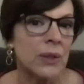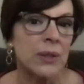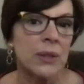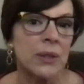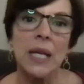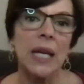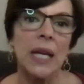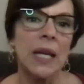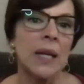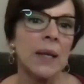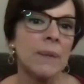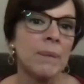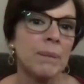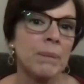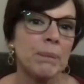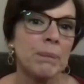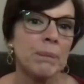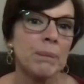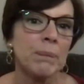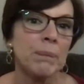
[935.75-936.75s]

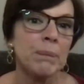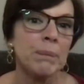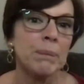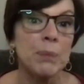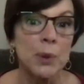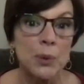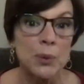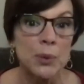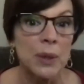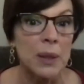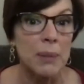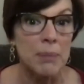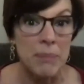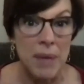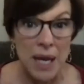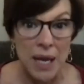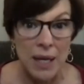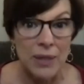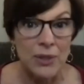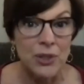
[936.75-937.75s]
than people would
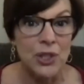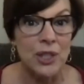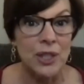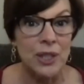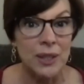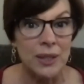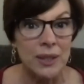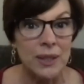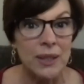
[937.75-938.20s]
imagine.